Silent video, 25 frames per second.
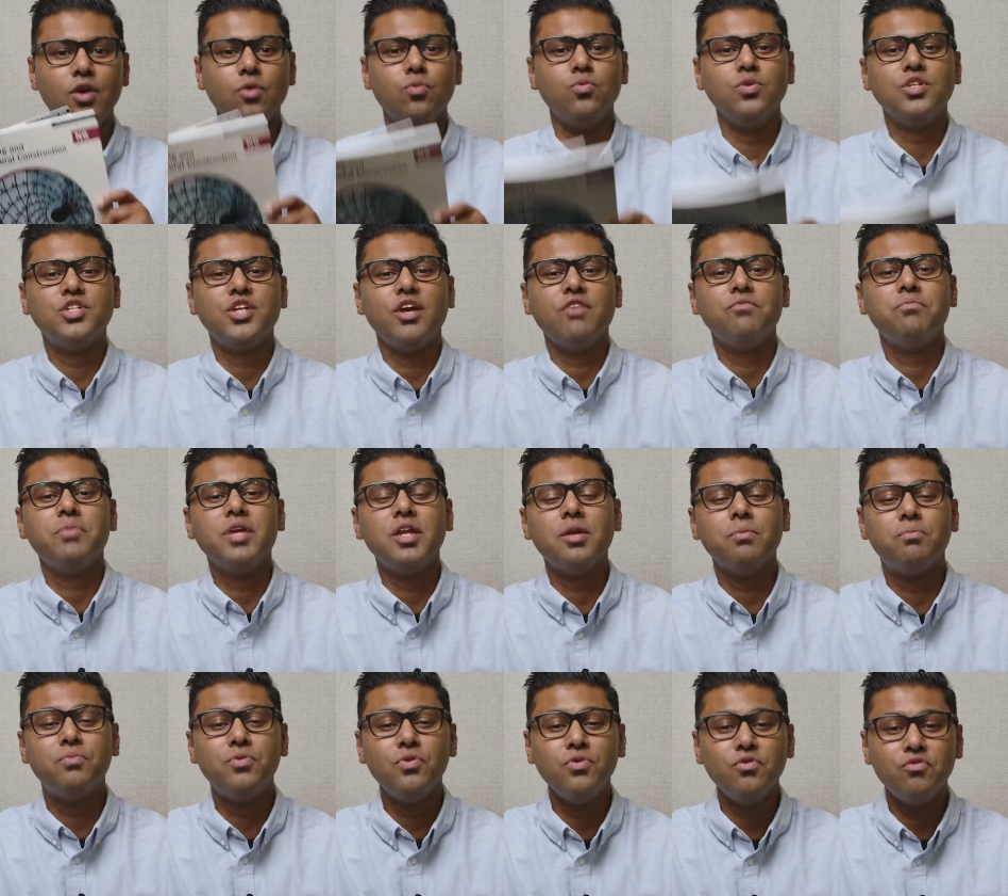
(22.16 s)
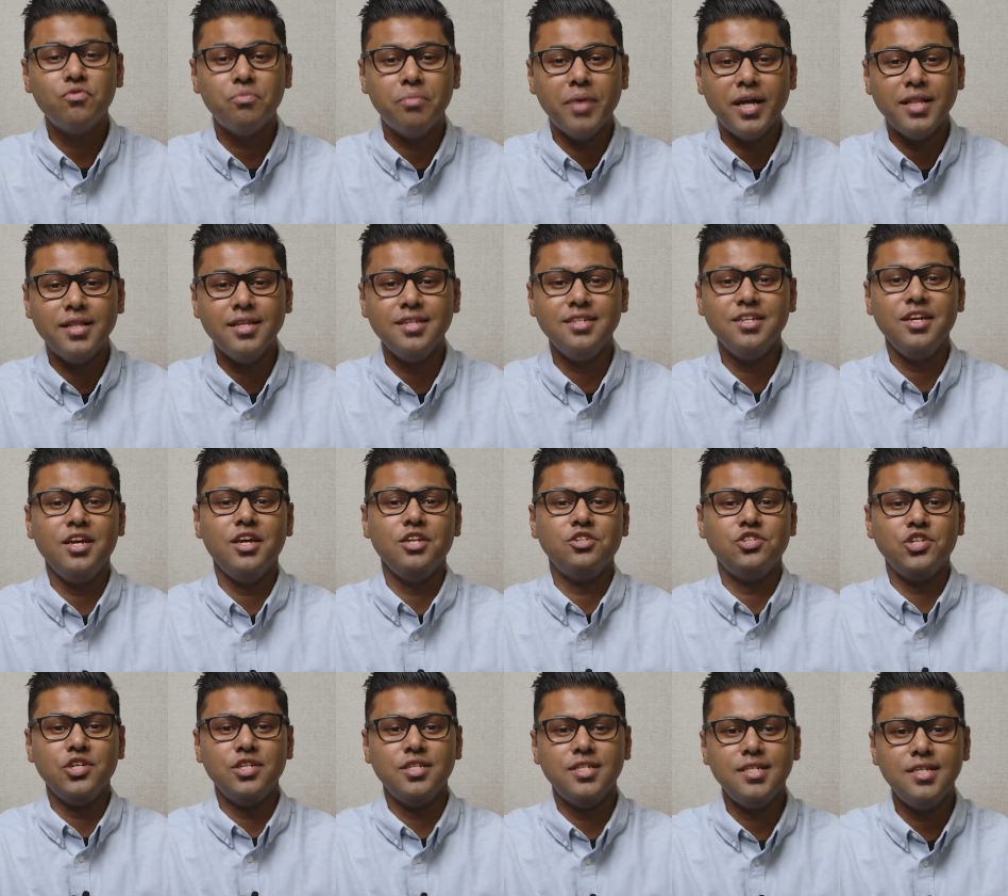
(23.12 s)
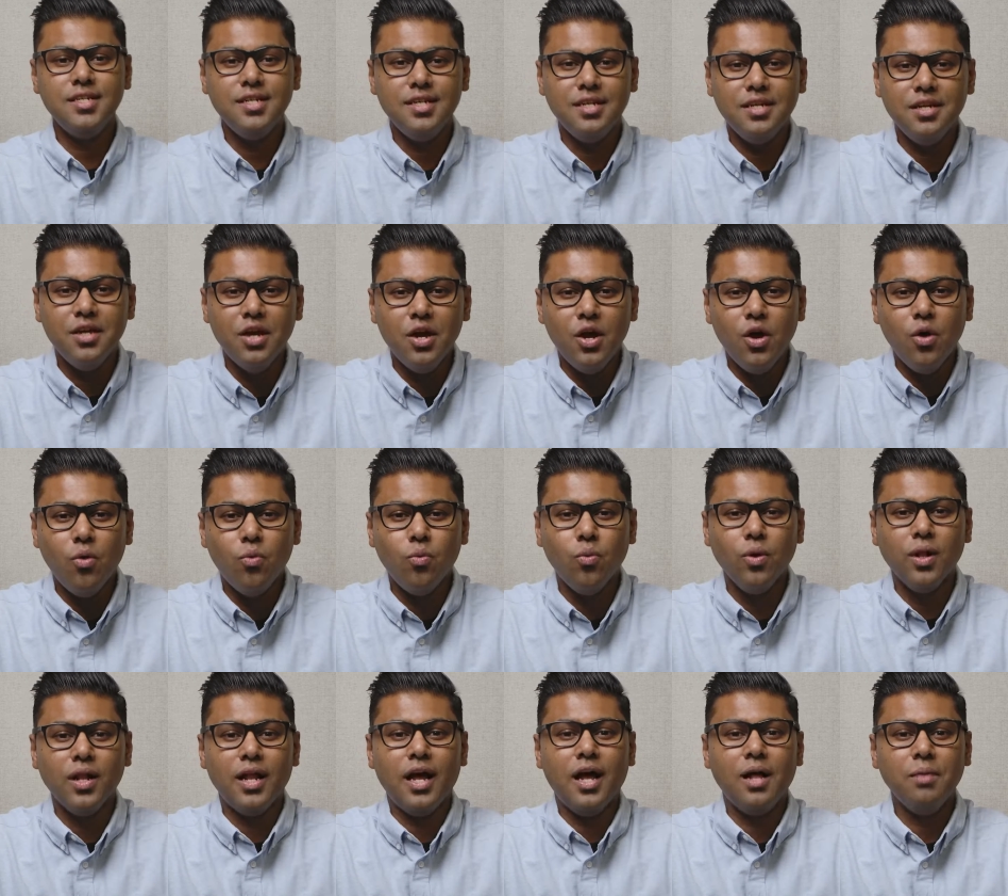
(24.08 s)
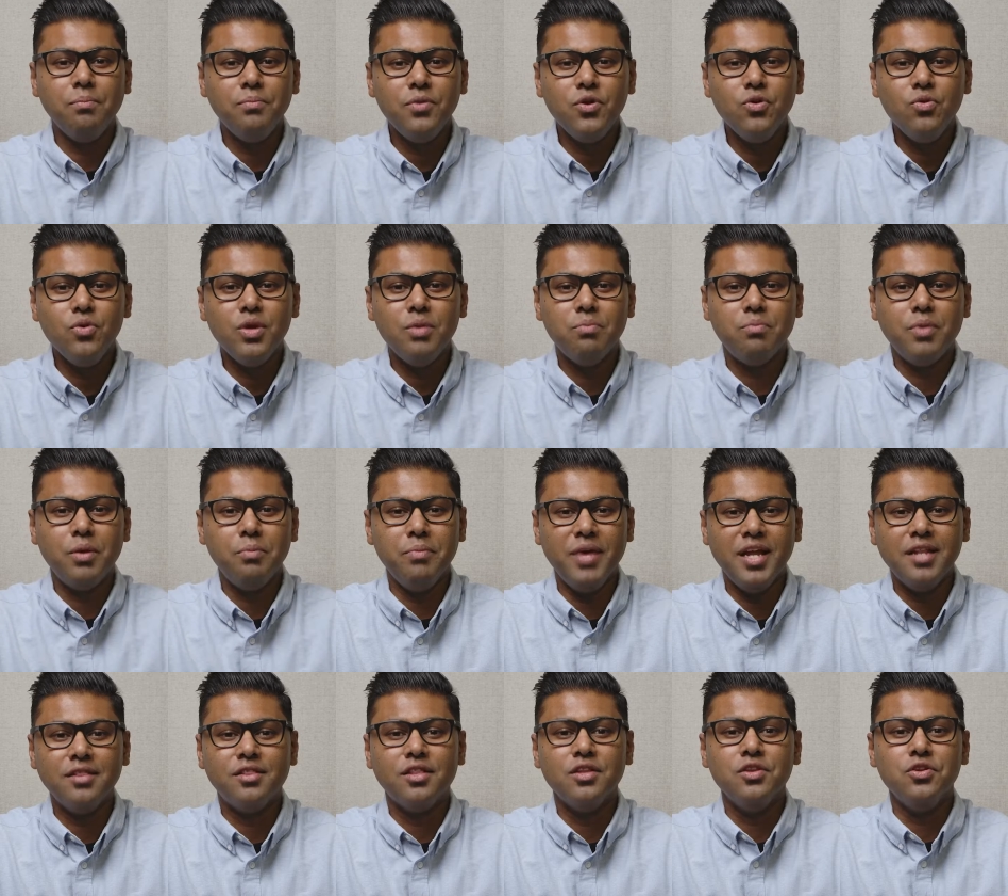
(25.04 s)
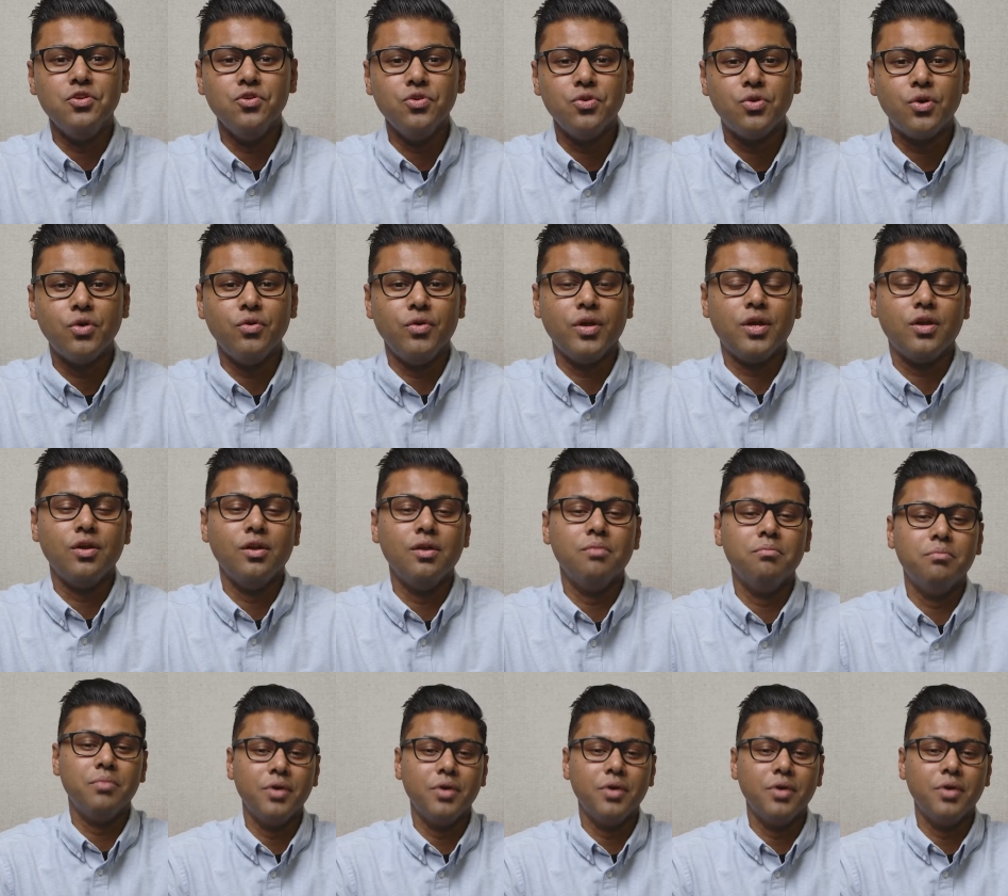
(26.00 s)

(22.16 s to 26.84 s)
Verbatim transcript: which have been approved by the DHET, will help you implement the new curriculum